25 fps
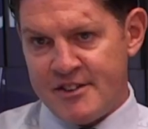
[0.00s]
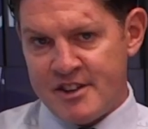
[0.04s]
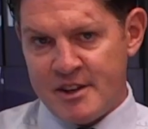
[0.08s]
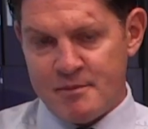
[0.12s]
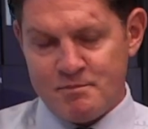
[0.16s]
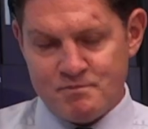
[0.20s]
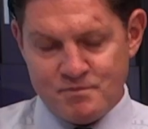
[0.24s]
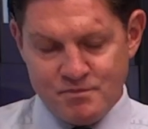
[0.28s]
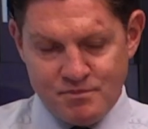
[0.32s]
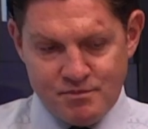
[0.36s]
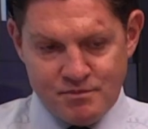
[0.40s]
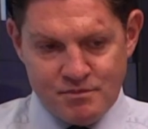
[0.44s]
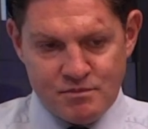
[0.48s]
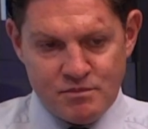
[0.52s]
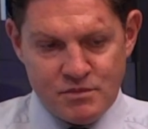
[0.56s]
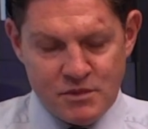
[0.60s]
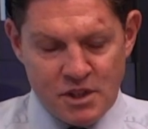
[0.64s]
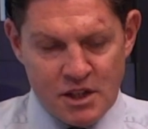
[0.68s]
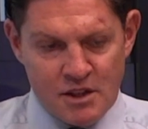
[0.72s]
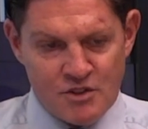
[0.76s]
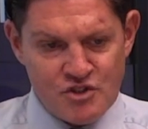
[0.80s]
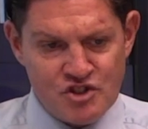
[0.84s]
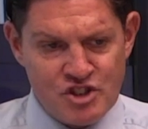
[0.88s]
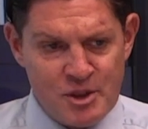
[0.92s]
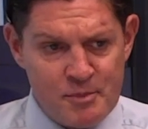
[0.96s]
The
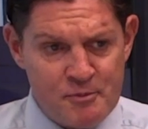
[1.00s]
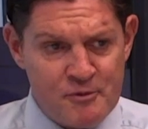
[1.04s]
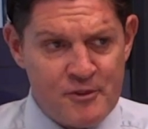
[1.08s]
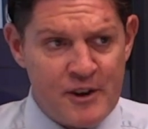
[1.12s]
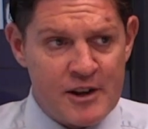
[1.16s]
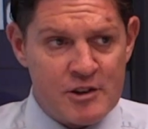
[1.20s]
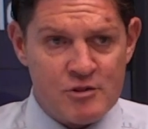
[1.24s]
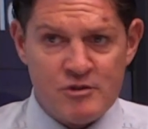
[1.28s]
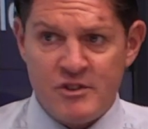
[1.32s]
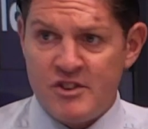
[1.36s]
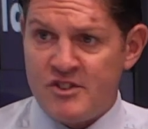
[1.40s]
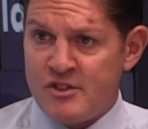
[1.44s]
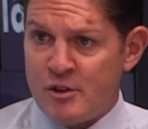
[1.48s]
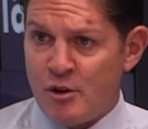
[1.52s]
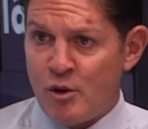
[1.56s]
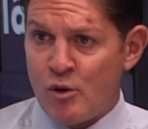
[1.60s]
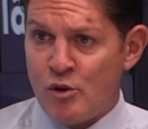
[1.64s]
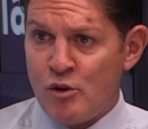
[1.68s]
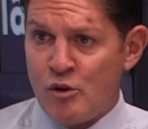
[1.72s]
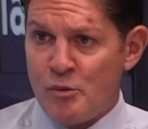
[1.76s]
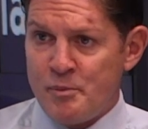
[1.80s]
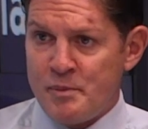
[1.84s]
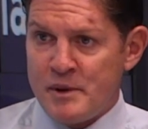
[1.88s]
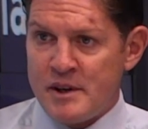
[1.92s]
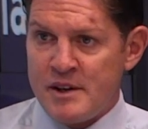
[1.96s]
chip factories are
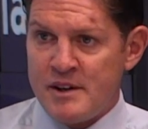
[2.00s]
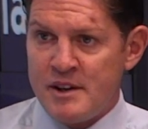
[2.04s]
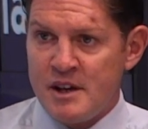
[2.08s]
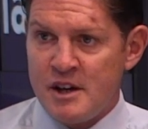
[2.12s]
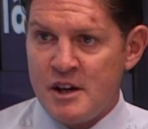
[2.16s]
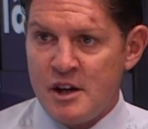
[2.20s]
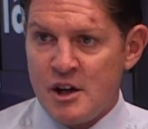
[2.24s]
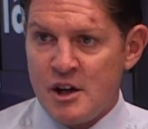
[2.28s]
open.